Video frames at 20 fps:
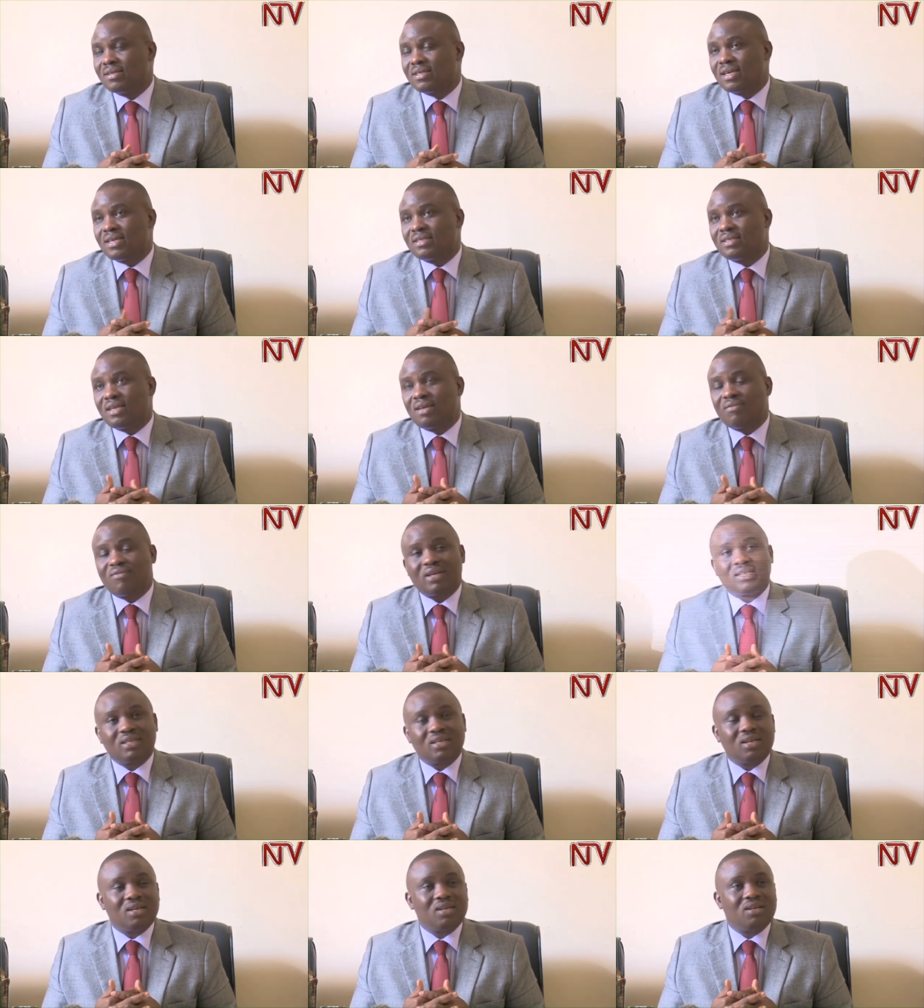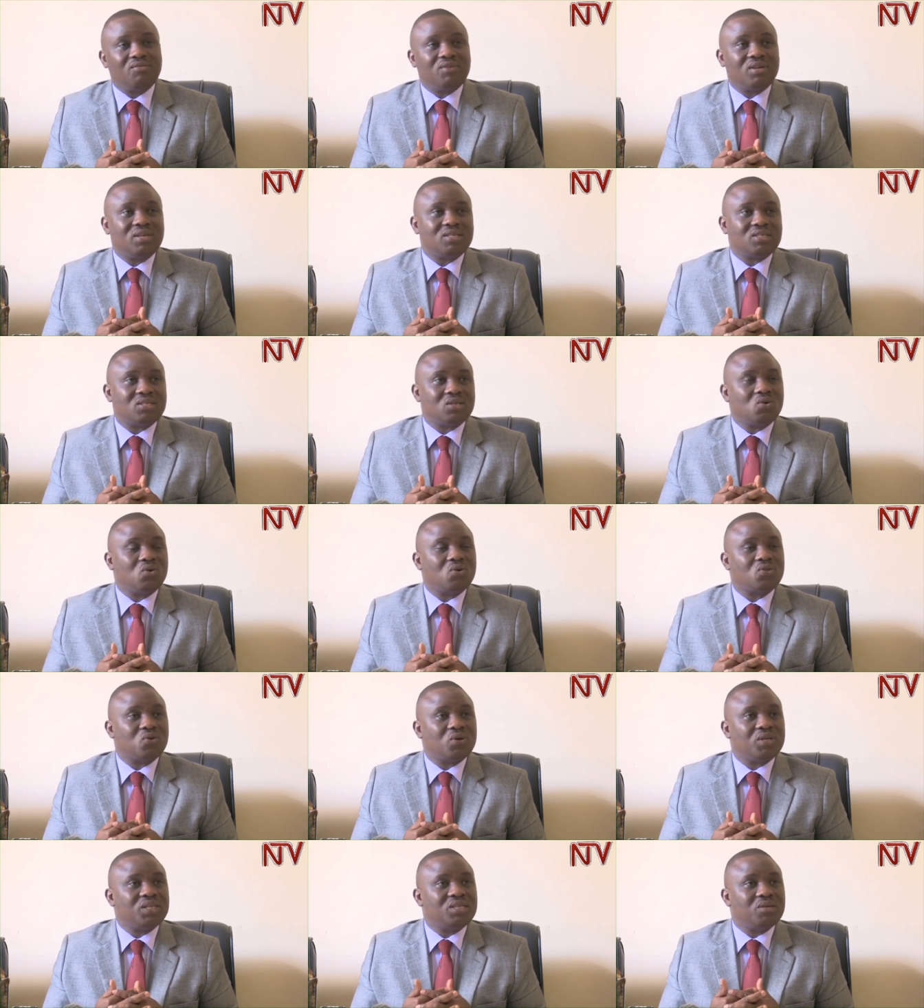She has never attended even a single
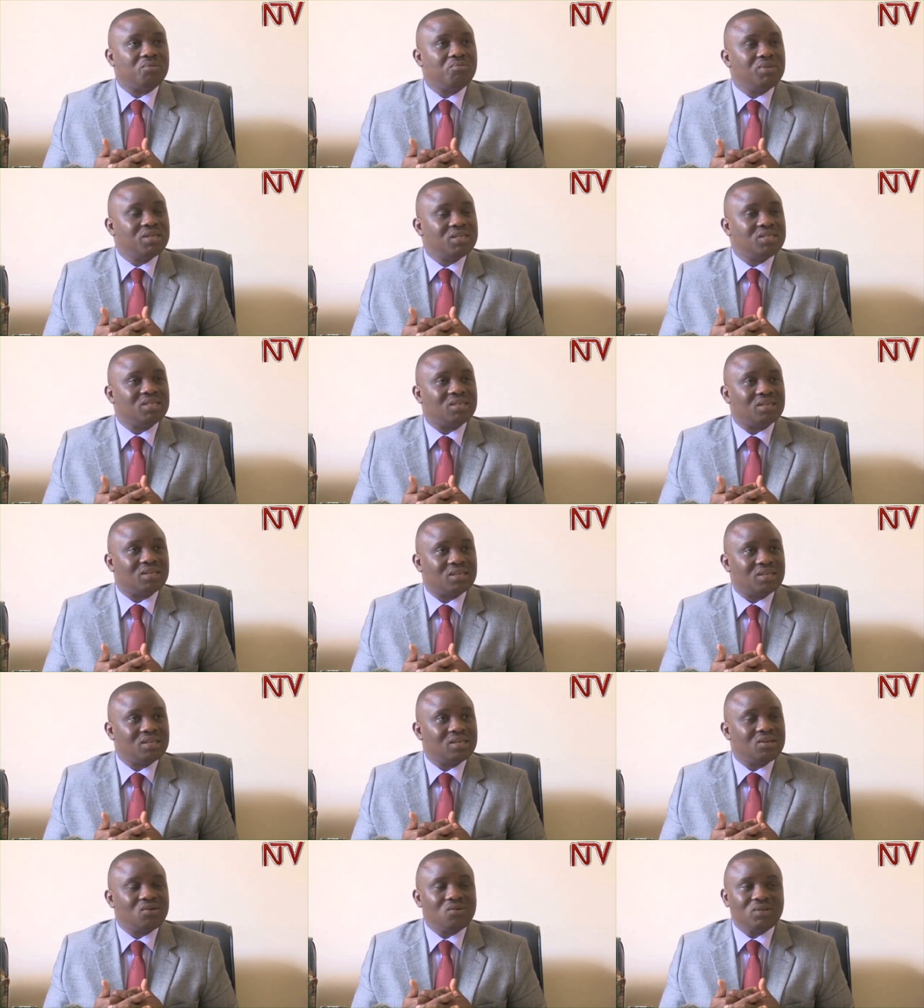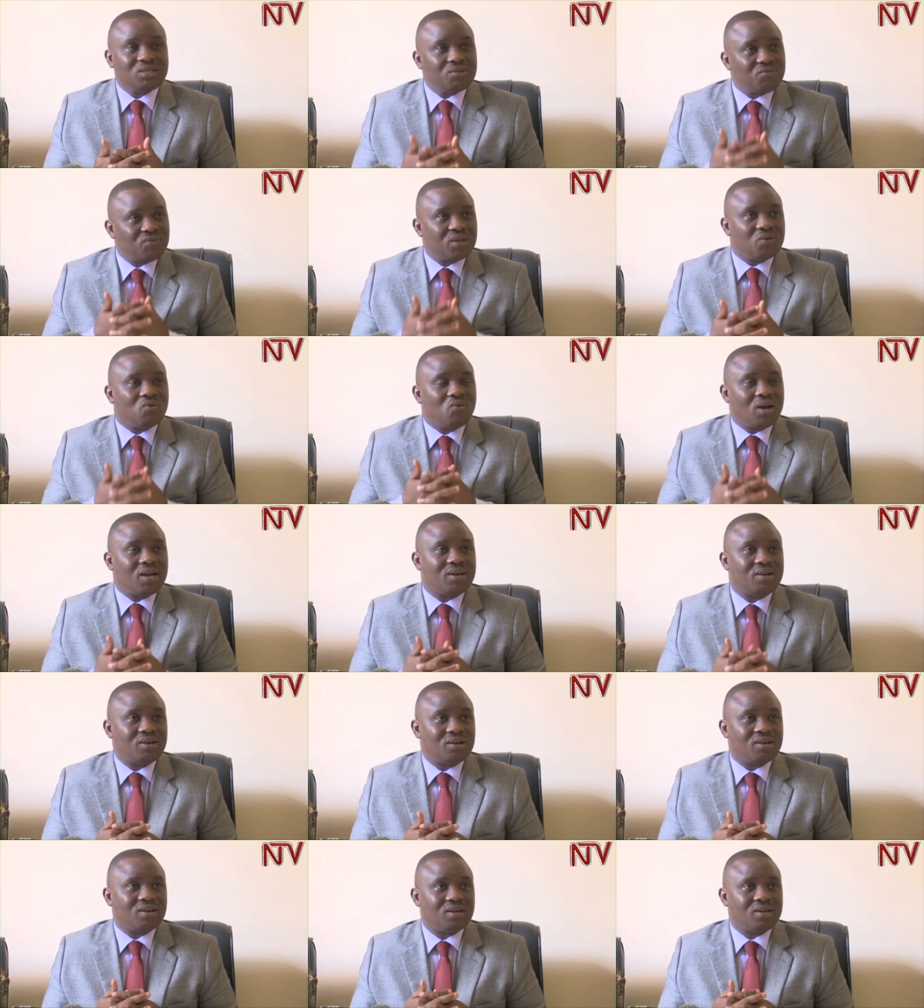authority meeting, not even
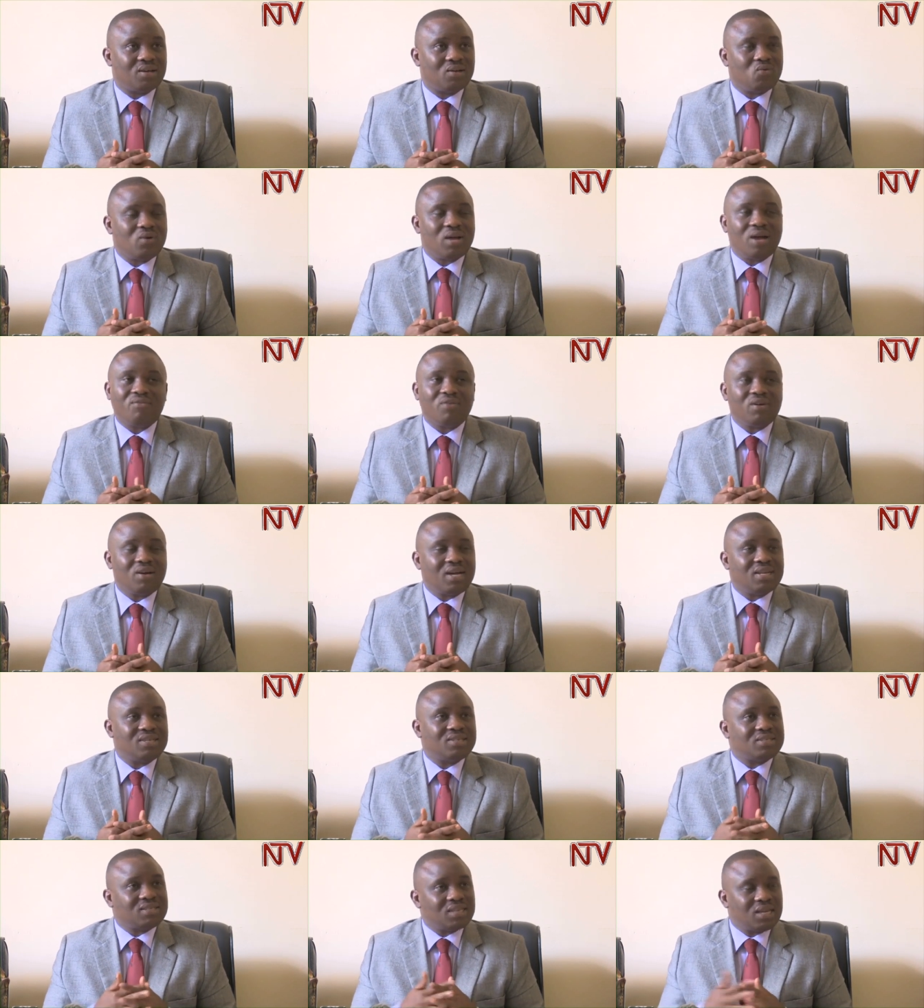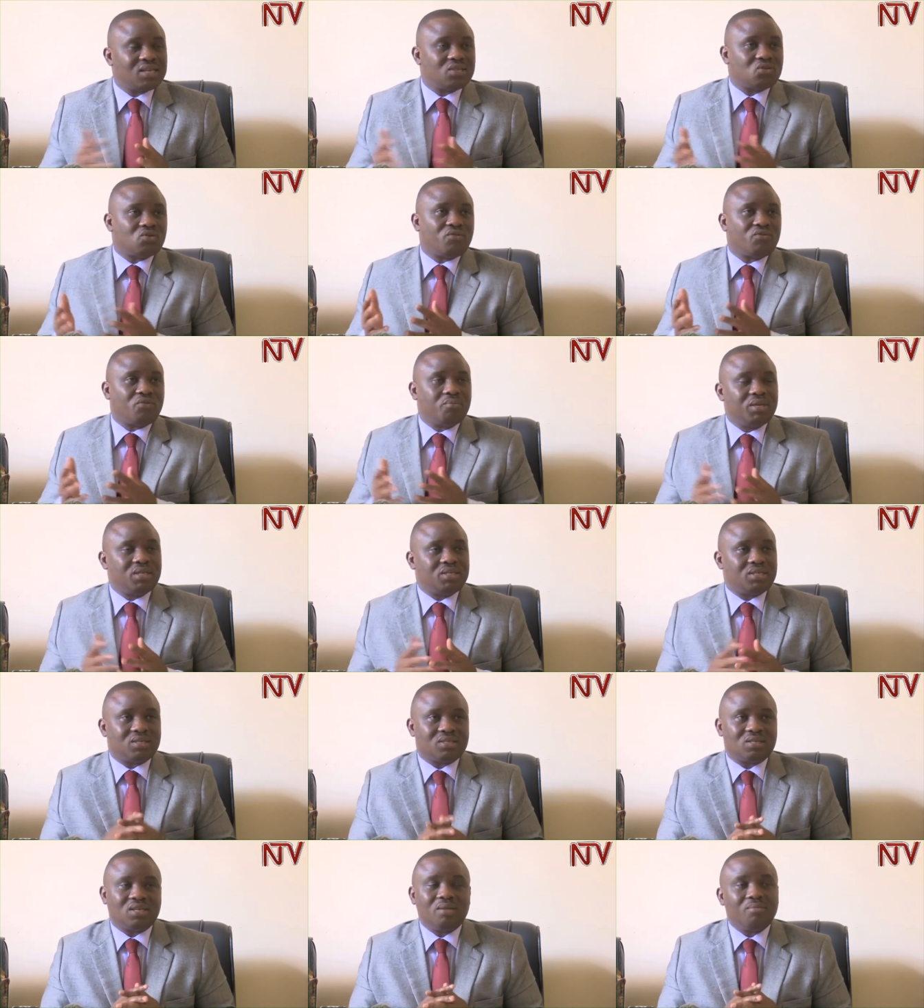one. We have had a series of
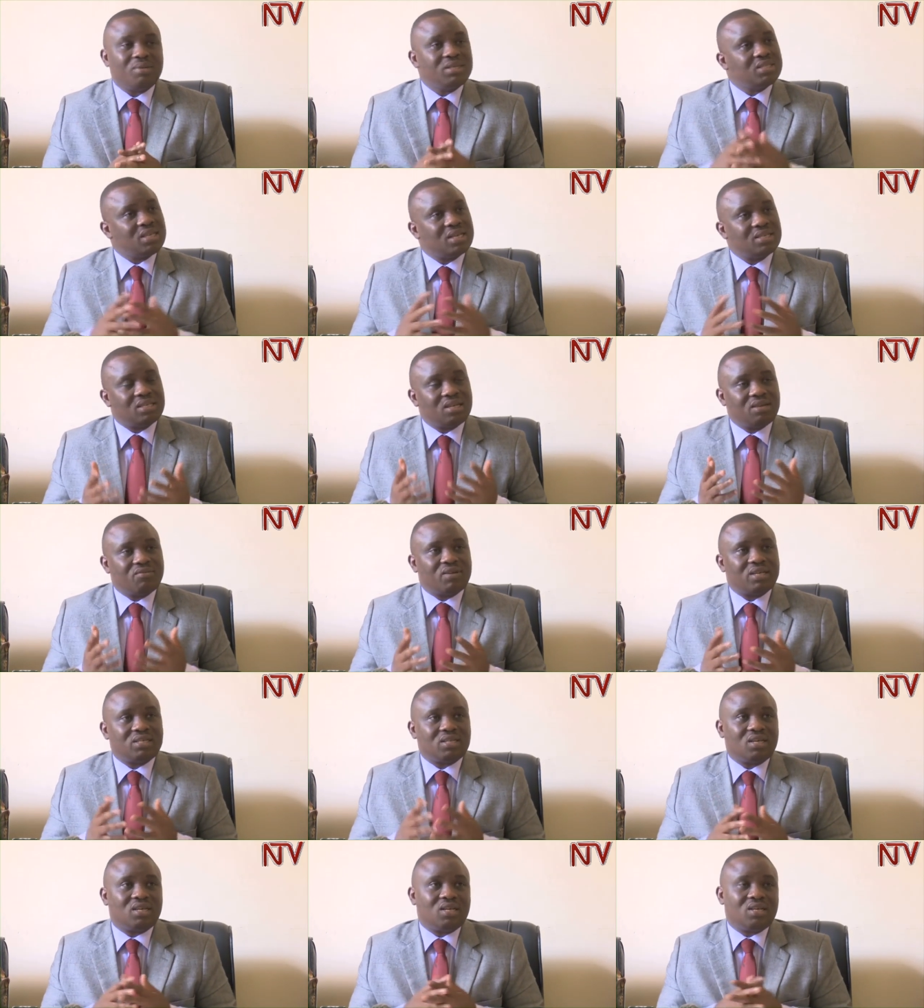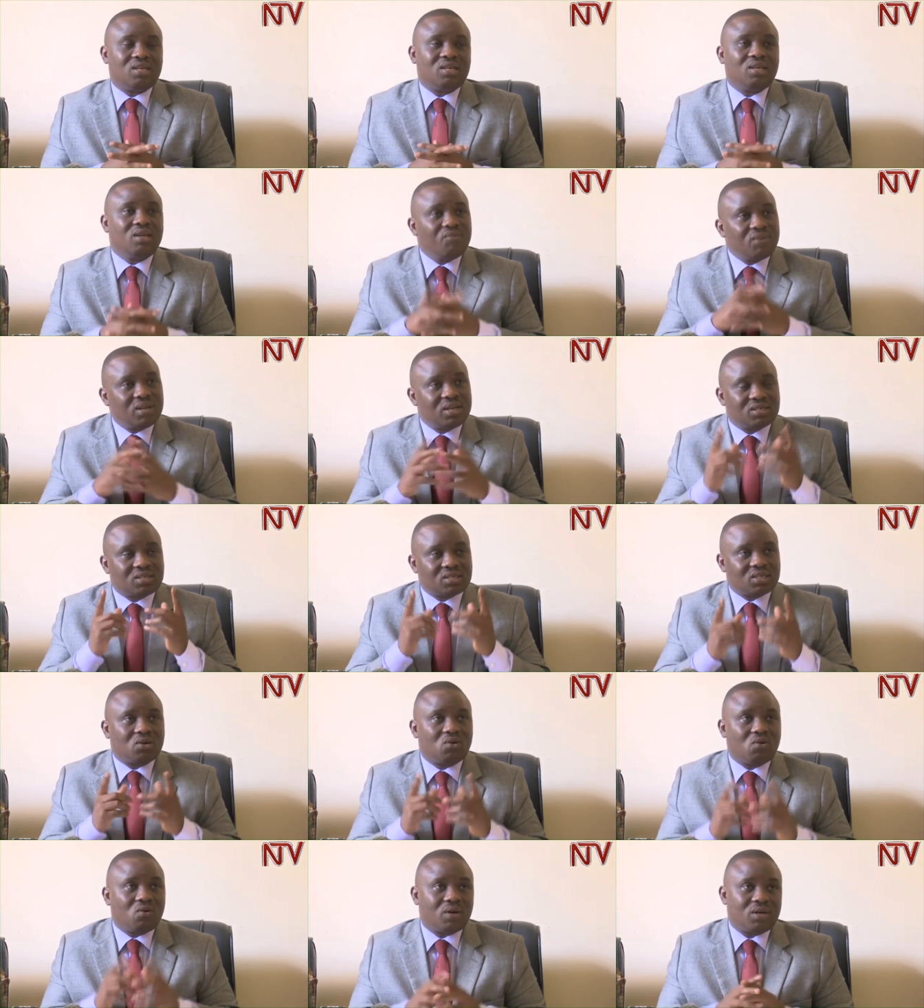meetings, but she has never attended even a
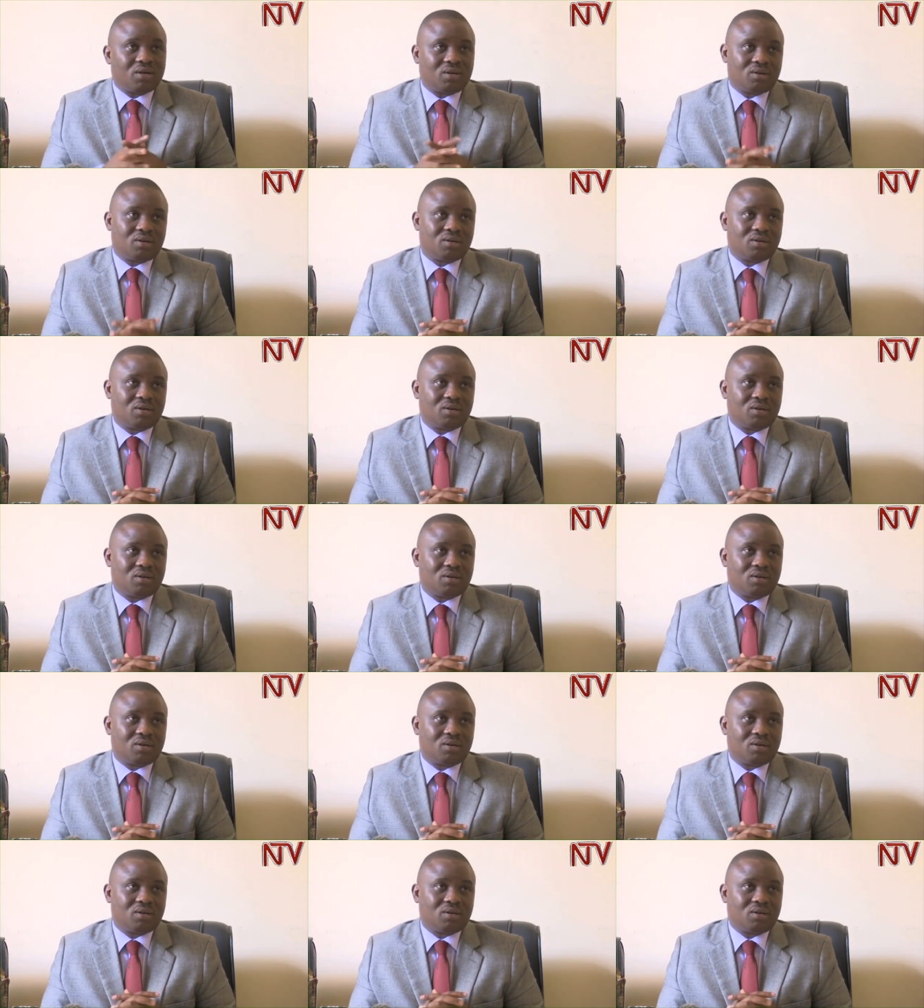single one.